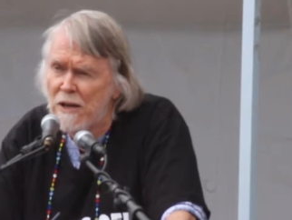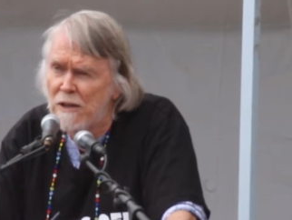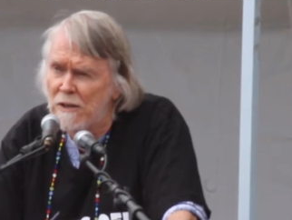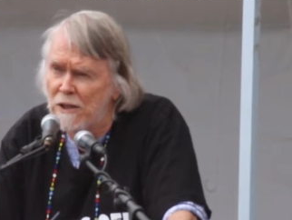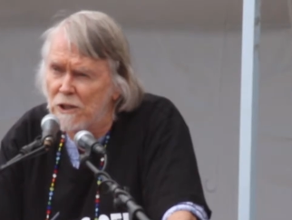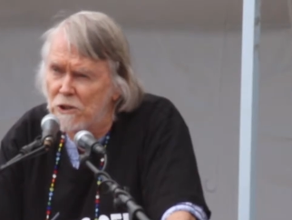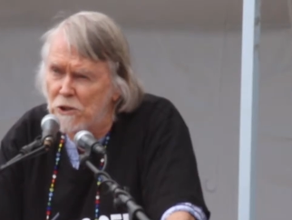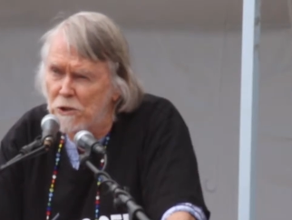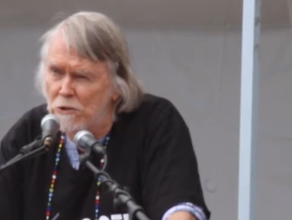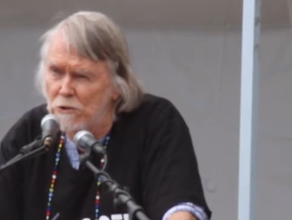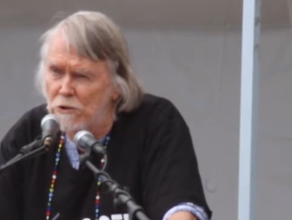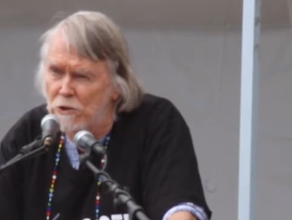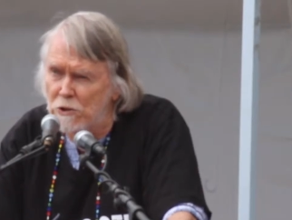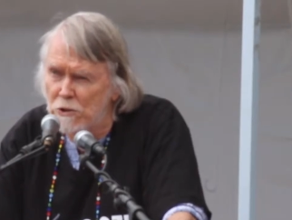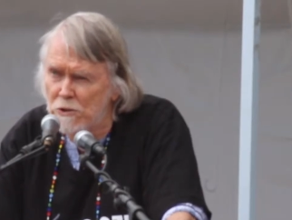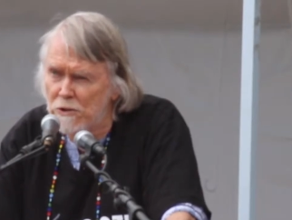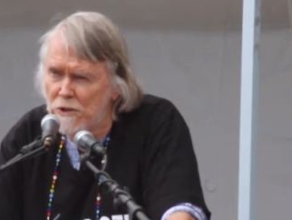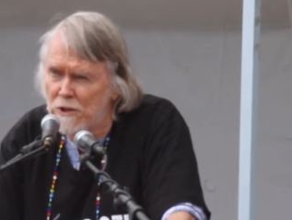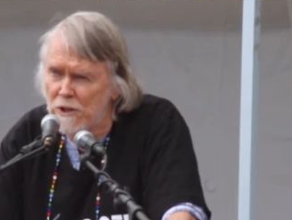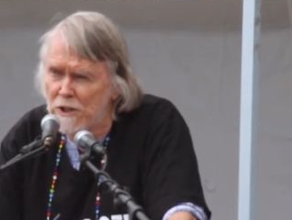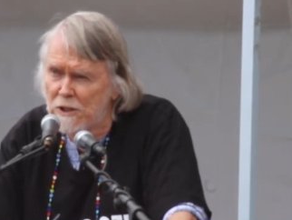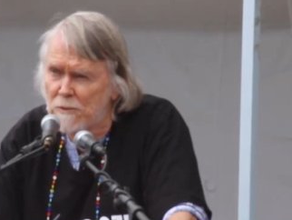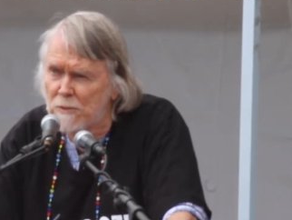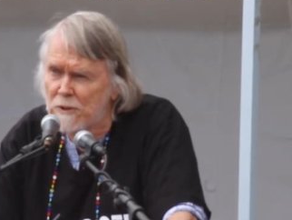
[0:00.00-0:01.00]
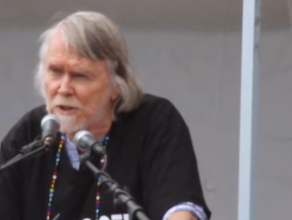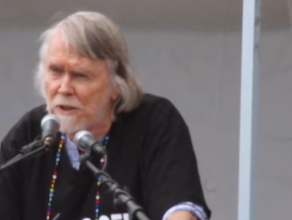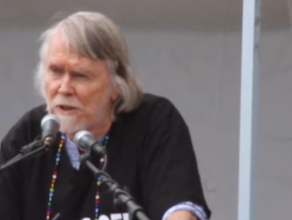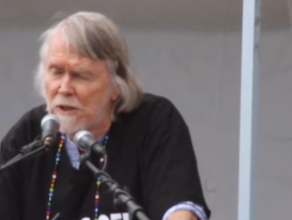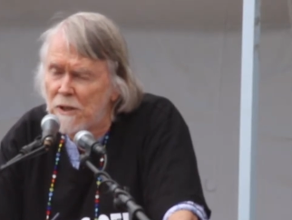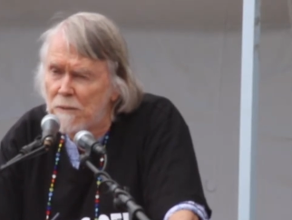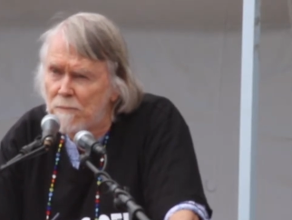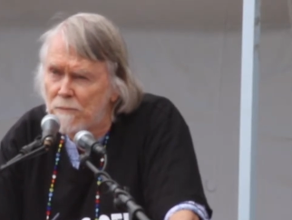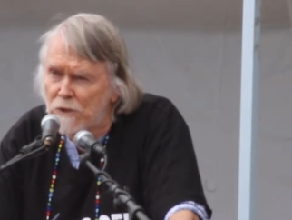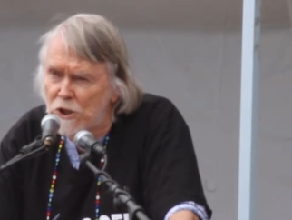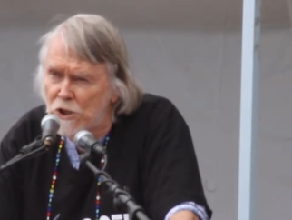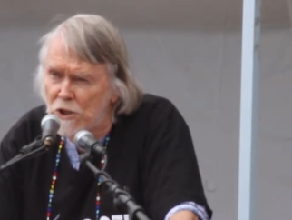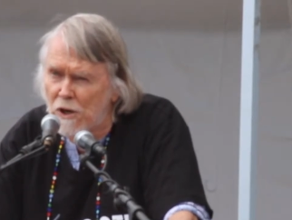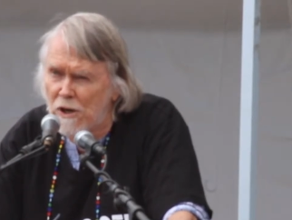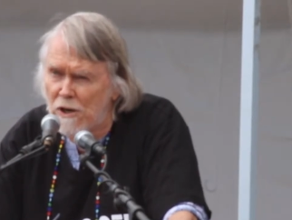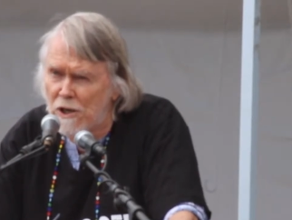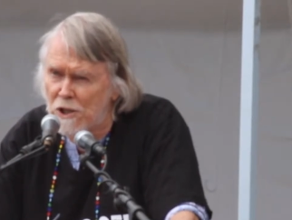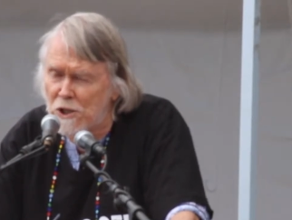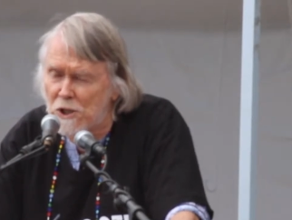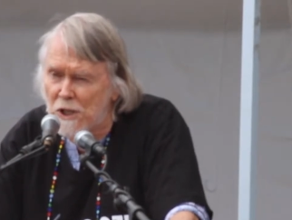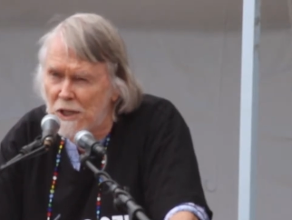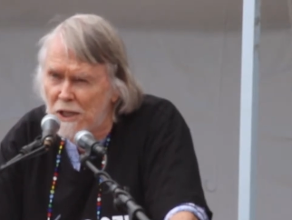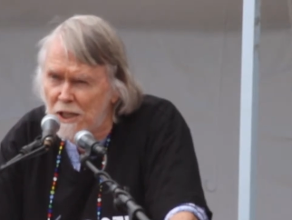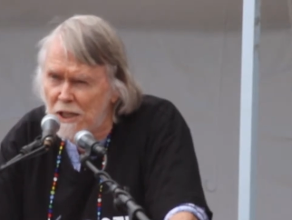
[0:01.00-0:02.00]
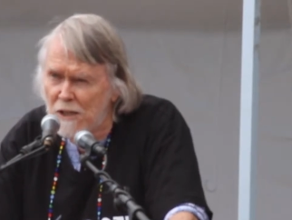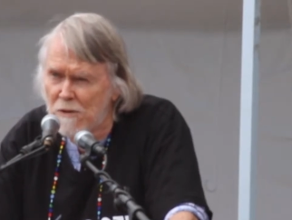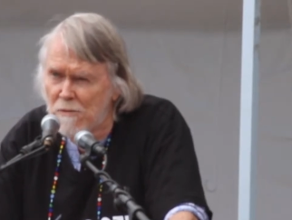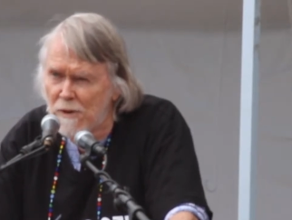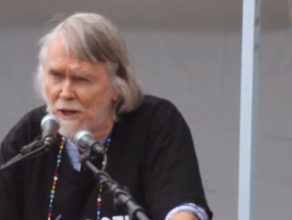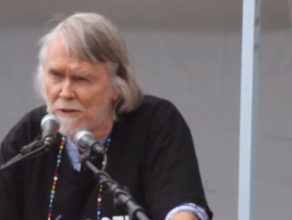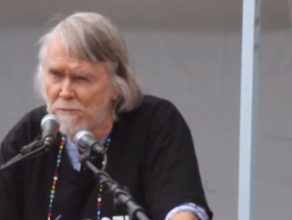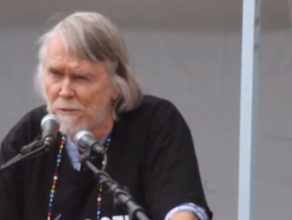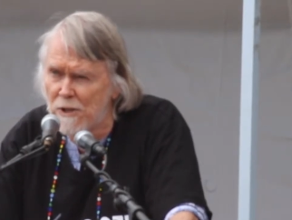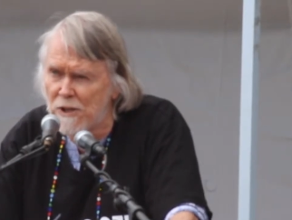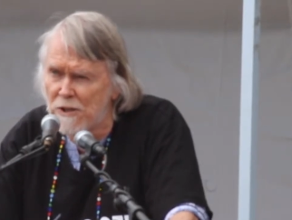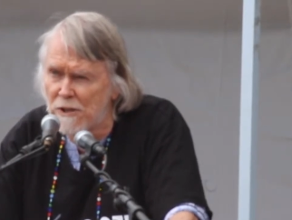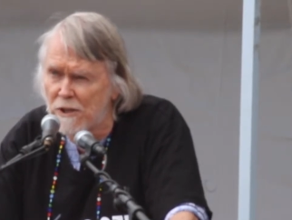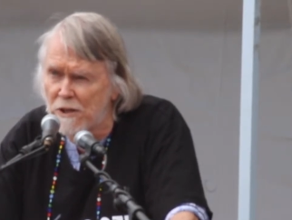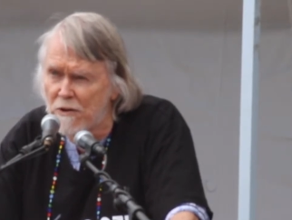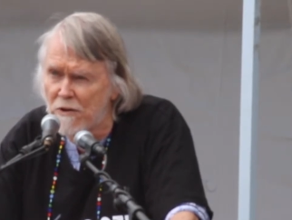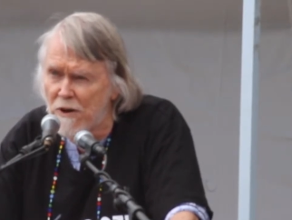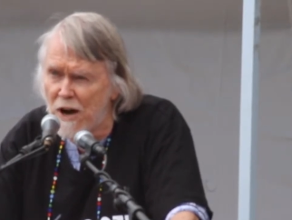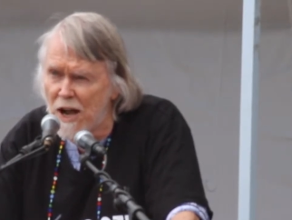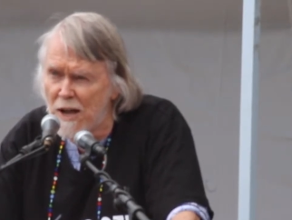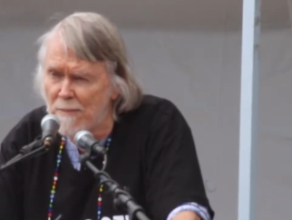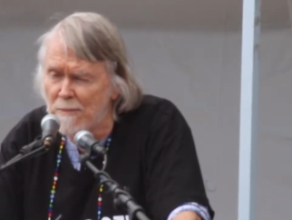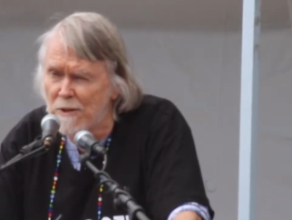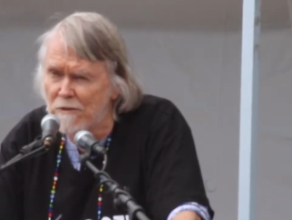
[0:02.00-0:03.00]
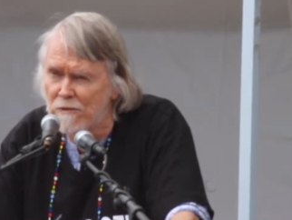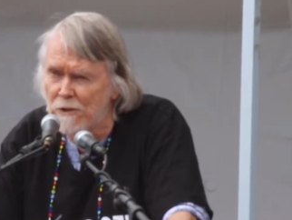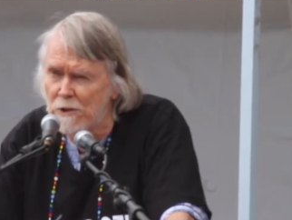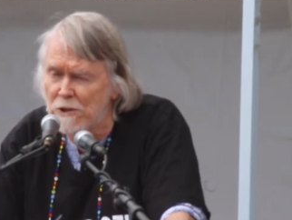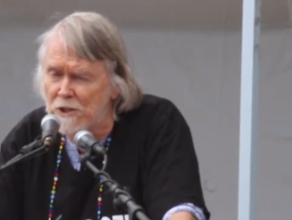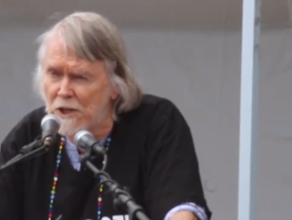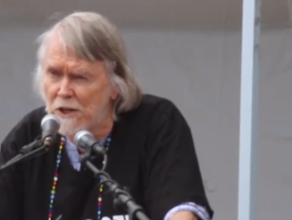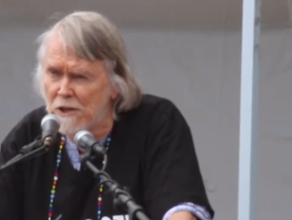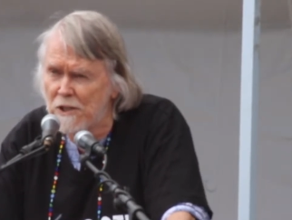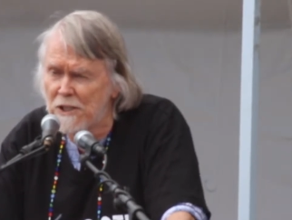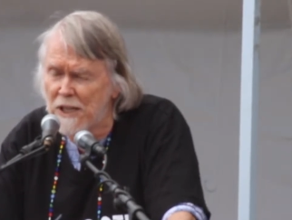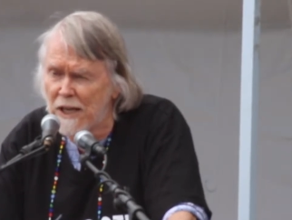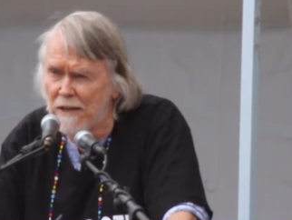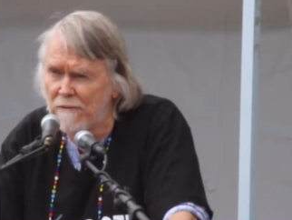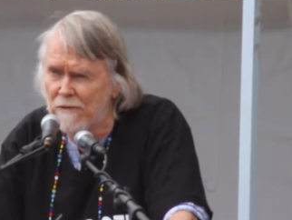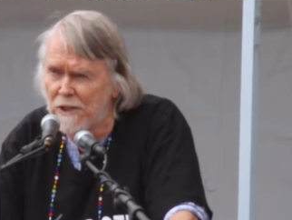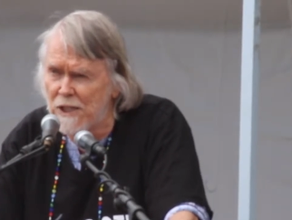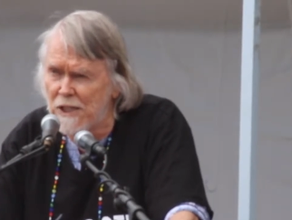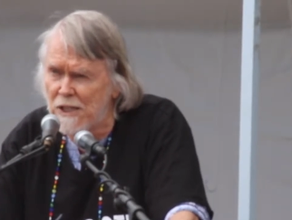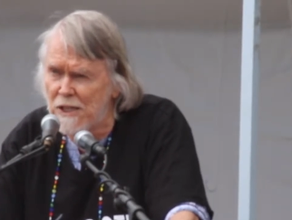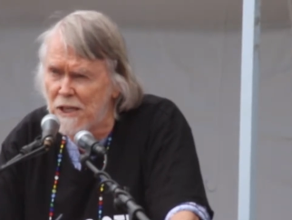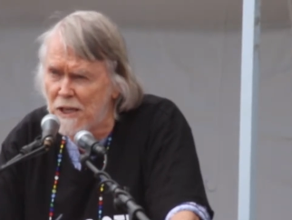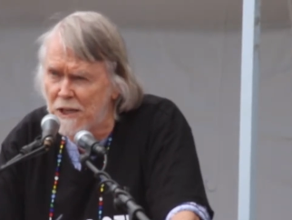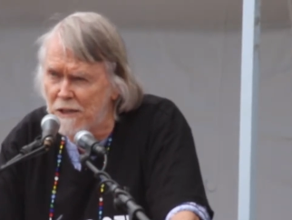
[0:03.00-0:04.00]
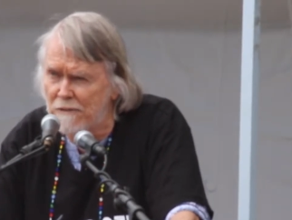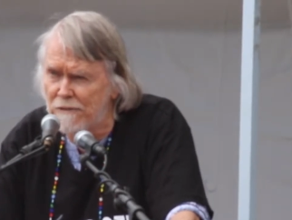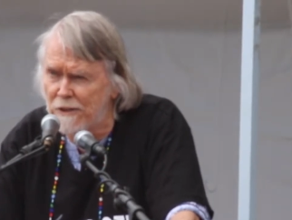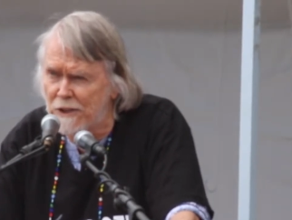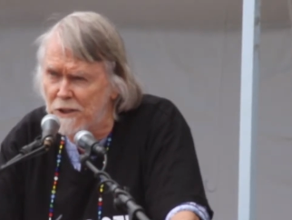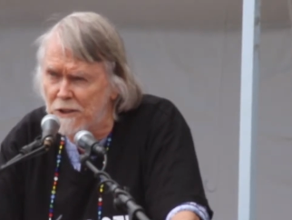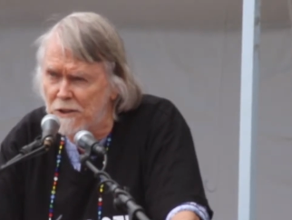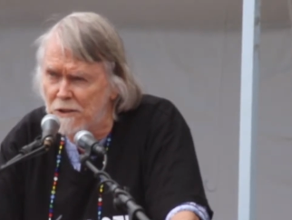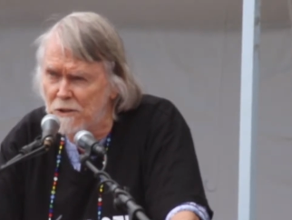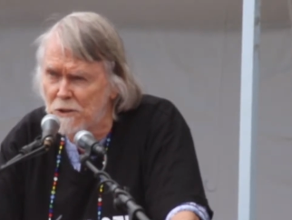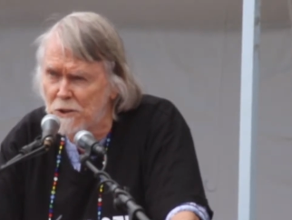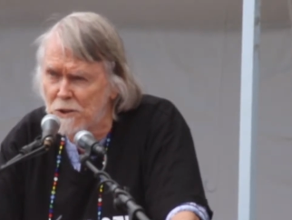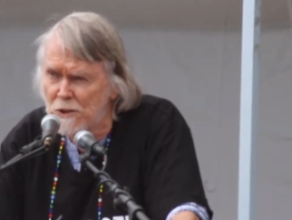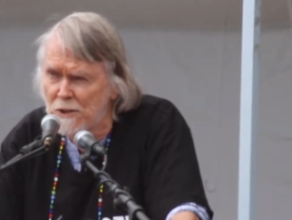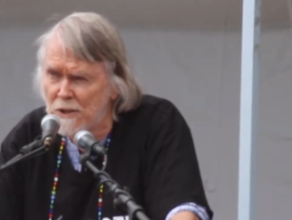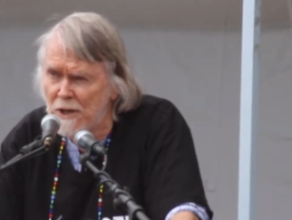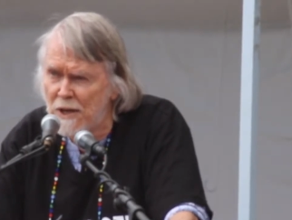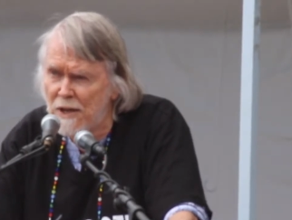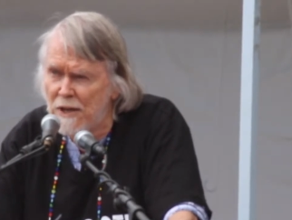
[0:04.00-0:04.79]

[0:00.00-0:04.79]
that you do not charge anyone with a crime if you don't have any evidence.